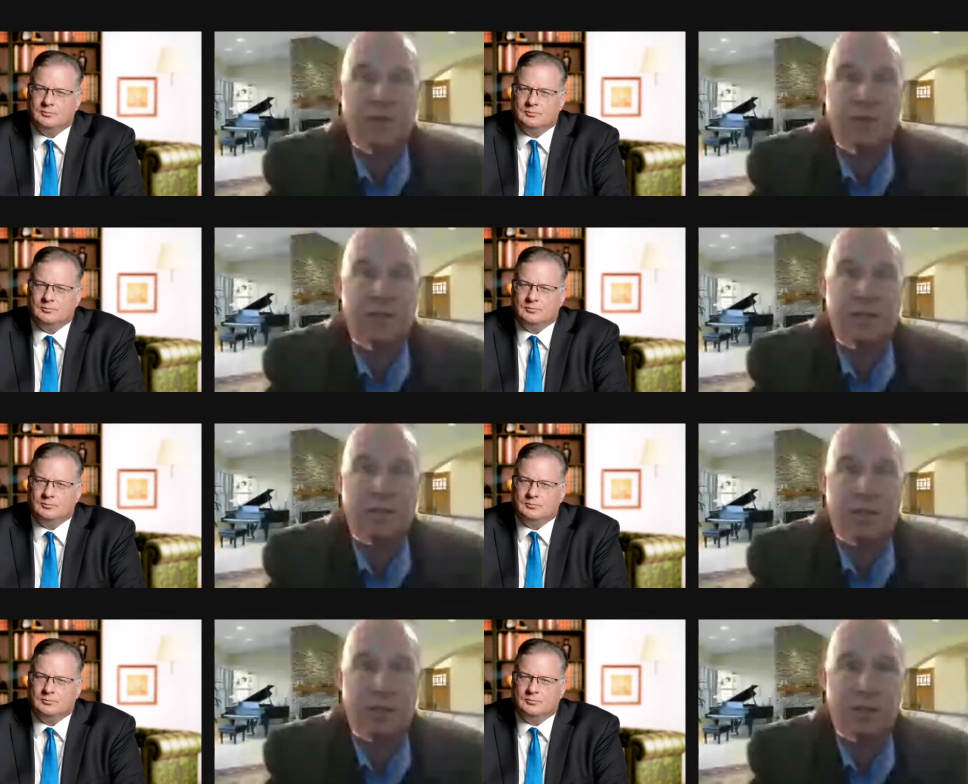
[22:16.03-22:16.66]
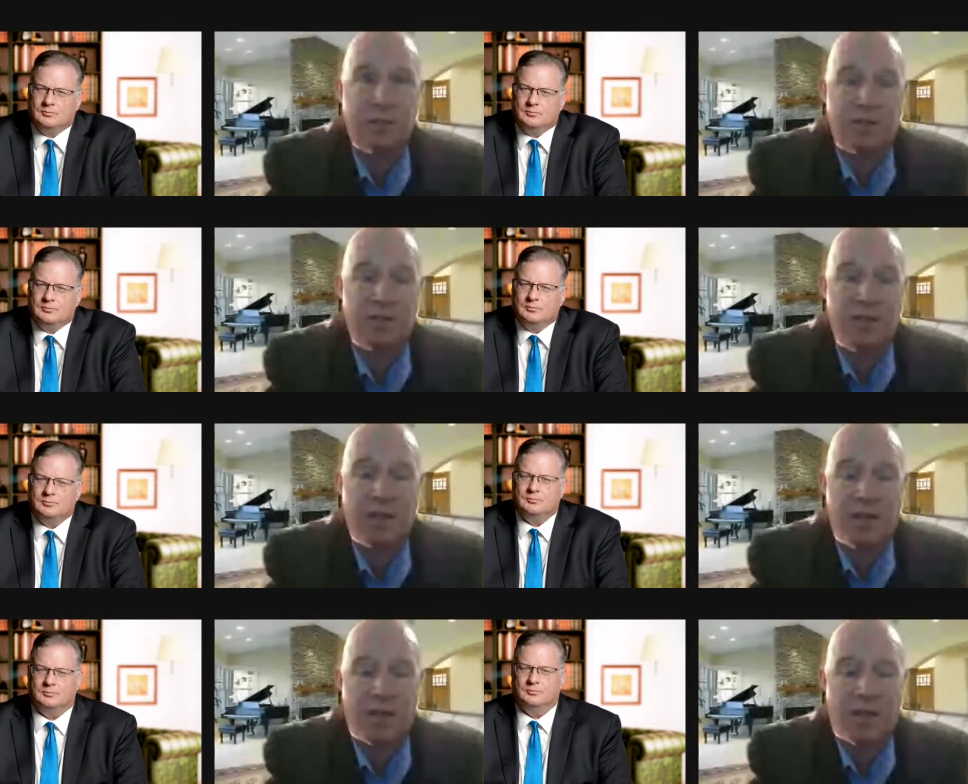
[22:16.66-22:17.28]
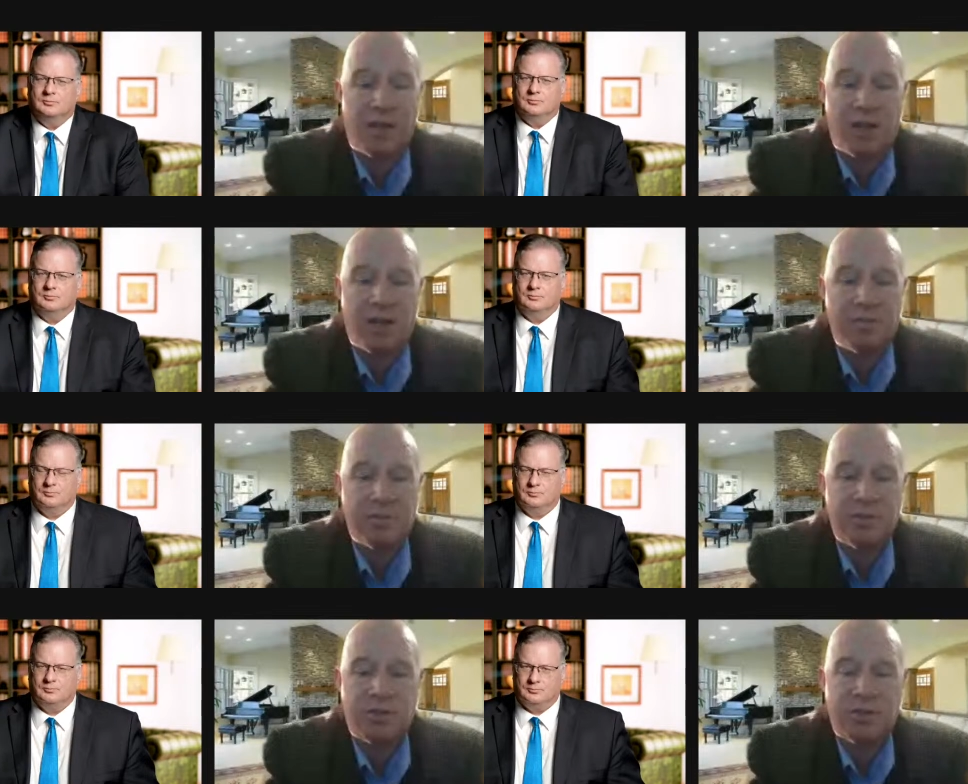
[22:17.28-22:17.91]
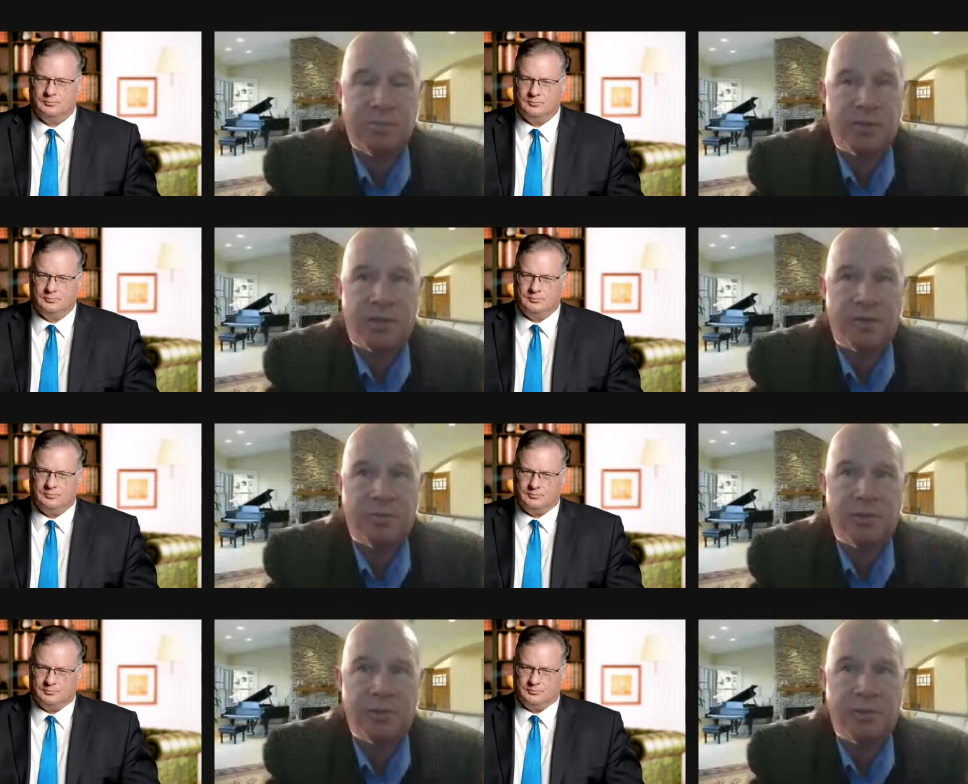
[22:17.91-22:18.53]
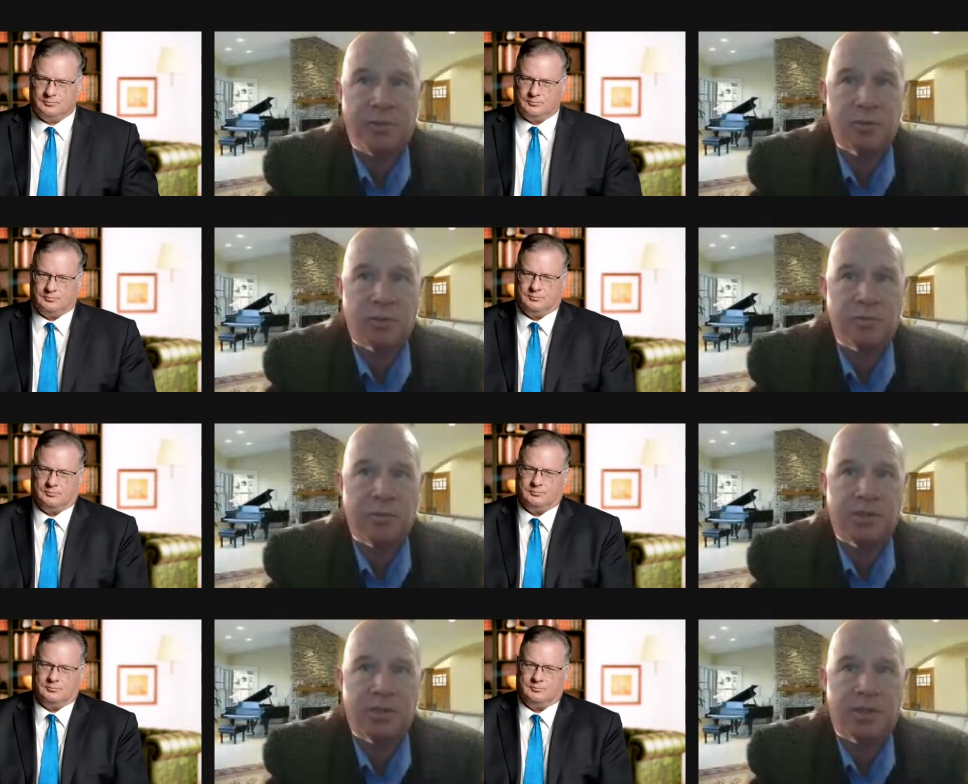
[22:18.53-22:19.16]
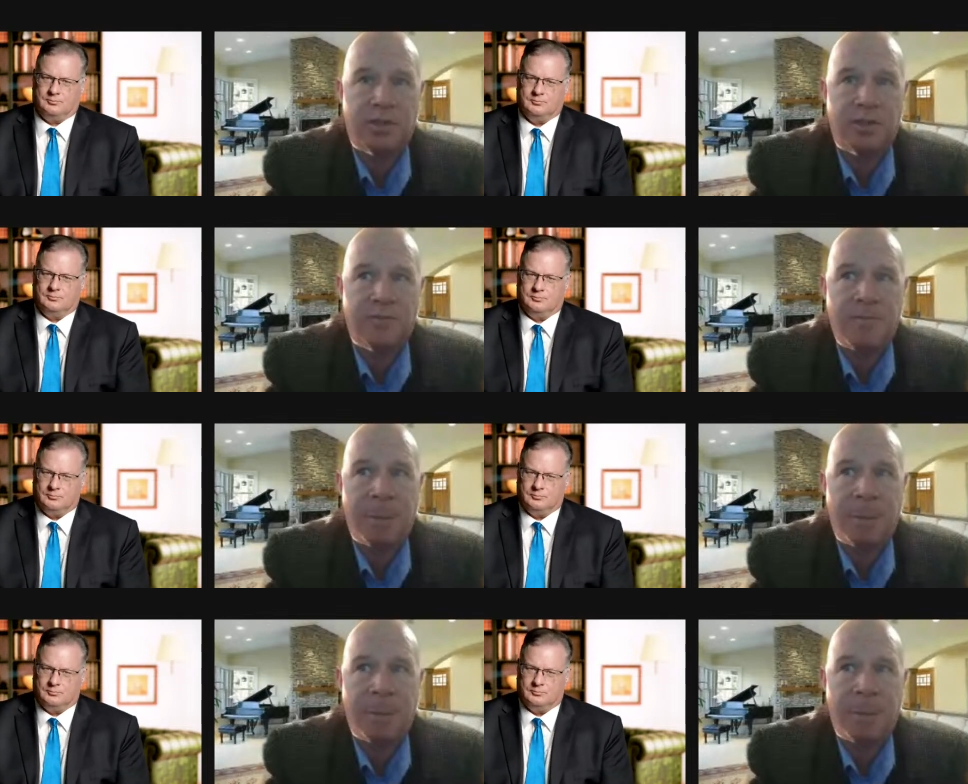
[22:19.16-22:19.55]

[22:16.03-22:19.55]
Speaker 1: innovation mm-hmm. um, is being completely absorbed by china